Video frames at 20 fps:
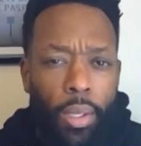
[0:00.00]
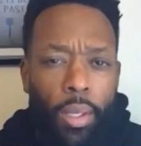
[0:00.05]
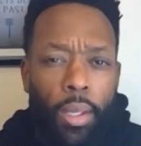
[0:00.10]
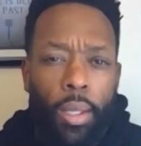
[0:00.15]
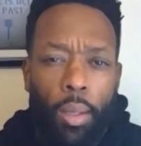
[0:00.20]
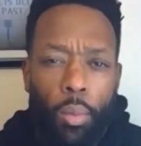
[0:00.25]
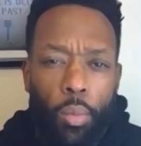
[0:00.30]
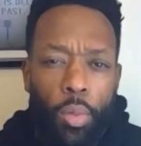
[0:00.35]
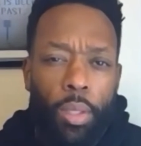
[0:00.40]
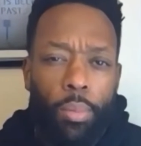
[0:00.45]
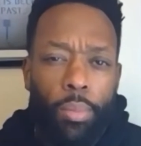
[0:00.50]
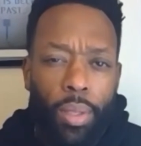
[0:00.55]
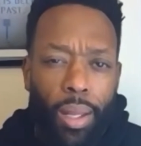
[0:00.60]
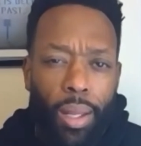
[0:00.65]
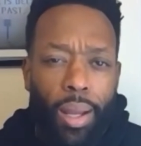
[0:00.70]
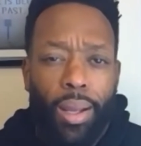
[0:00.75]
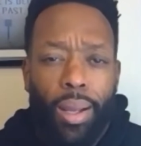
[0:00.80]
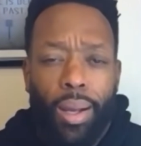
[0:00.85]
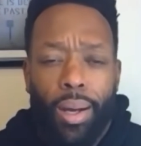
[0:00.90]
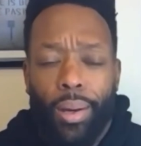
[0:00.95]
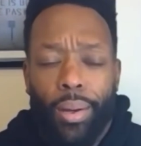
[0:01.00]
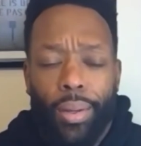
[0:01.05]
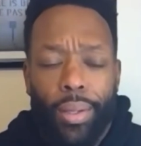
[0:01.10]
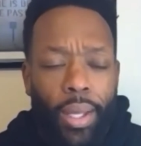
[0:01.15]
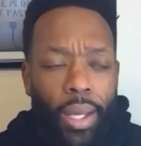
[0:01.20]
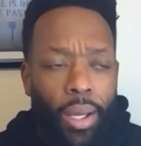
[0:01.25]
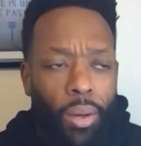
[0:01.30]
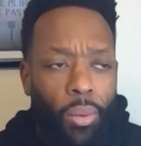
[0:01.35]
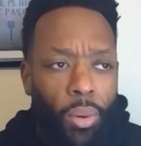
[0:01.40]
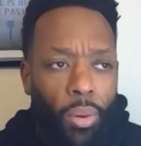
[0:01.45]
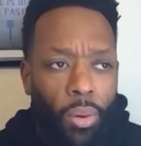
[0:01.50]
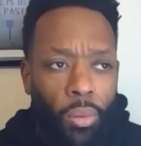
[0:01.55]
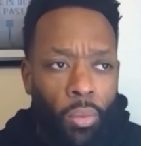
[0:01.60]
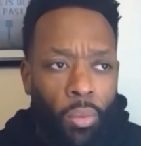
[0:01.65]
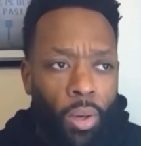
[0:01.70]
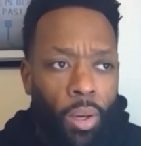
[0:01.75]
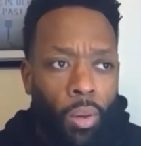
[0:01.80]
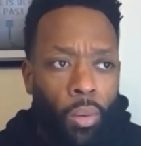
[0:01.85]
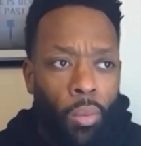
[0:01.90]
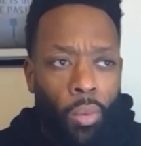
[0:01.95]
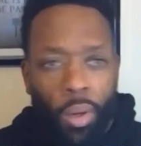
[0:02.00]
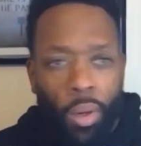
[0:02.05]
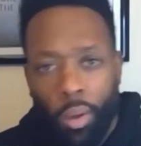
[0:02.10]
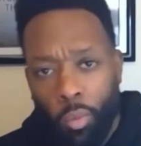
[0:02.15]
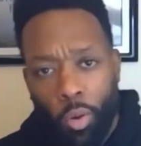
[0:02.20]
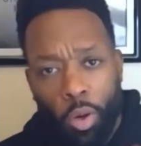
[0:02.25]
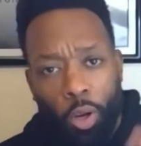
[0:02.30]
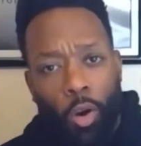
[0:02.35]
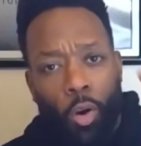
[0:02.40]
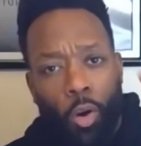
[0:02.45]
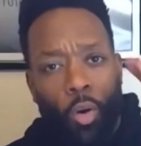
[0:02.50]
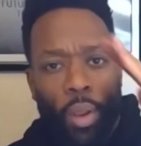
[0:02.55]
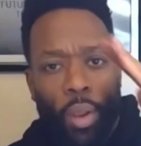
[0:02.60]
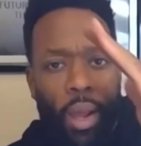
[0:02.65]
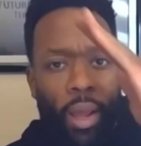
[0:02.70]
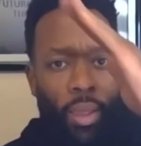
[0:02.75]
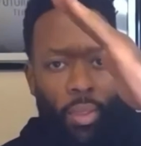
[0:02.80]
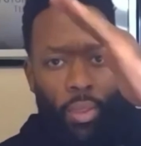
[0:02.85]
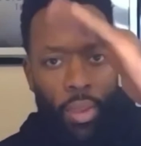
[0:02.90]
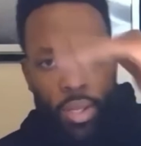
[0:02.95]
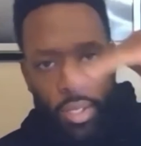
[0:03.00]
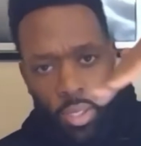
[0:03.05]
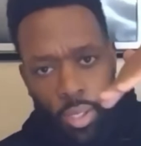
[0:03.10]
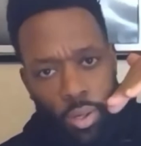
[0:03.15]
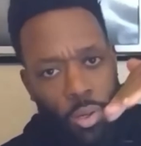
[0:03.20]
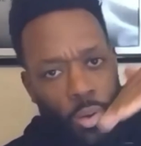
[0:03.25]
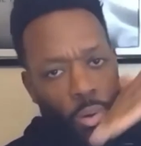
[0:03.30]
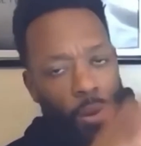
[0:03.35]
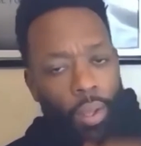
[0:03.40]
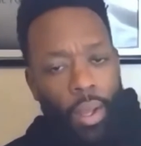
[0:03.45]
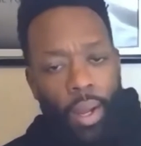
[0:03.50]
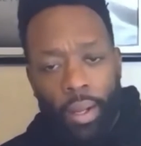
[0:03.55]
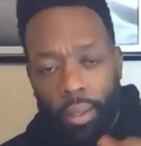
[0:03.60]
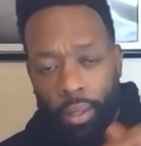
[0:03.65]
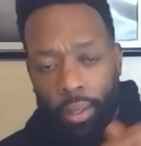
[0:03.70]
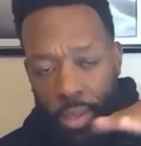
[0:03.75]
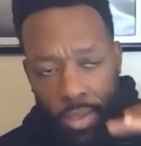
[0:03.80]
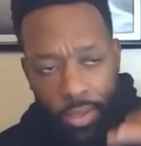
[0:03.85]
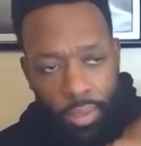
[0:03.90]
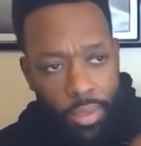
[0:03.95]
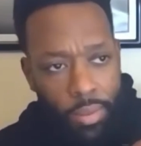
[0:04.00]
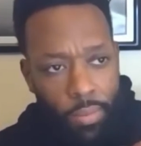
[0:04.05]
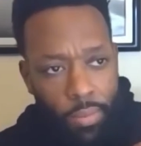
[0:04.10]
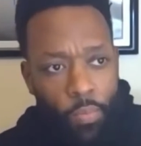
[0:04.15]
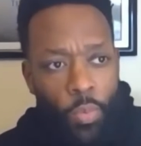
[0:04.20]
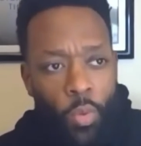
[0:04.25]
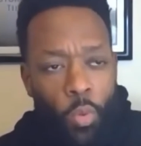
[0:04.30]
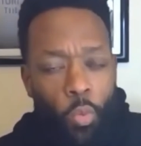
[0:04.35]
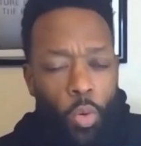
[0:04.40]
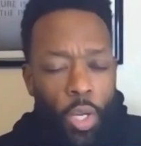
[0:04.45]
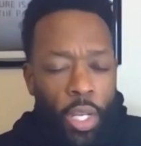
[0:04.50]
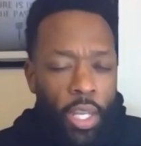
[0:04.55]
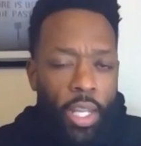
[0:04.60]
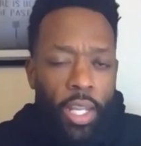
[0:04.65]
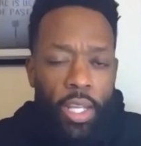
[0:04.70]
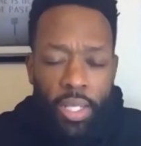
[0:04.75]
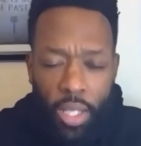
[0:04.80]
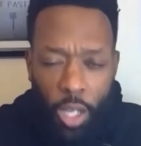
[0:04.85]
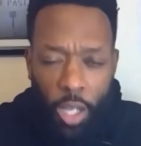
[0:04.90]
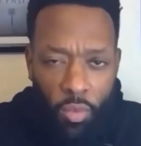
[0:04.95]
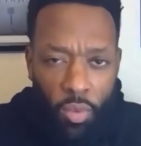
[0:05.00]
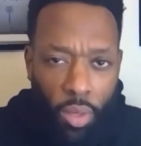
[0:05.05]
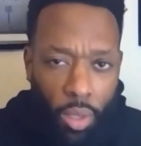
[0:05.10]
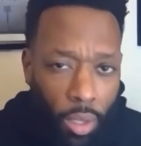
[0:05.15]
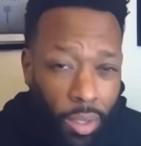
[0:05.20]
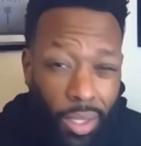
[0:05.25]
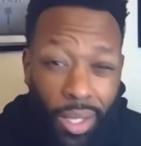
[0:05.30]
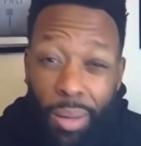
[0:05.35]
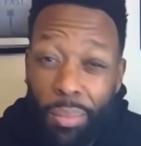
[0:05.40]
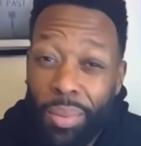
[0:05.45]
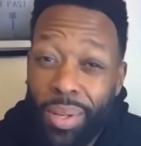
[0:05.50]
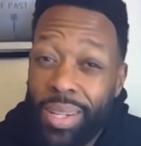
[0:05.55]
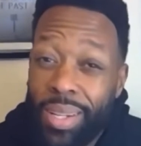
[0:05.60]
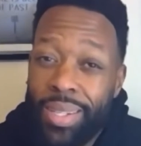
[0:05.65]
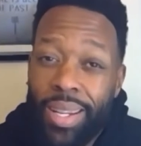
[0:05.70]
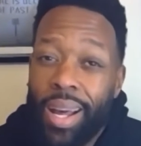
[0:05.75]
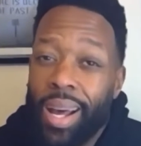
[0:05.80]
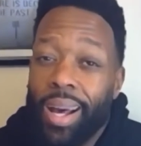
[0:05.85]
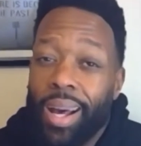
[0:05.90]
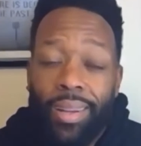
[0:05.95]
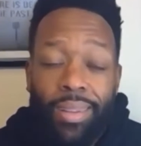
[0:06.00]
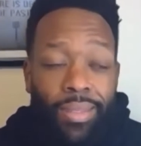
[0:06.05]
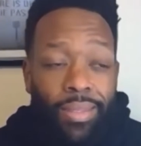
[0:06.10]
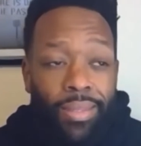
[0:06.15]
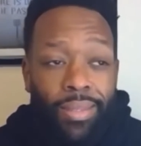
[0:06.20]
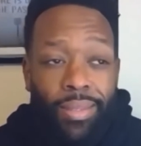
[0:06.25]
Then we could be like, oh yeah, we're going like this, they're going like this. We could easily overlook them, but it's not.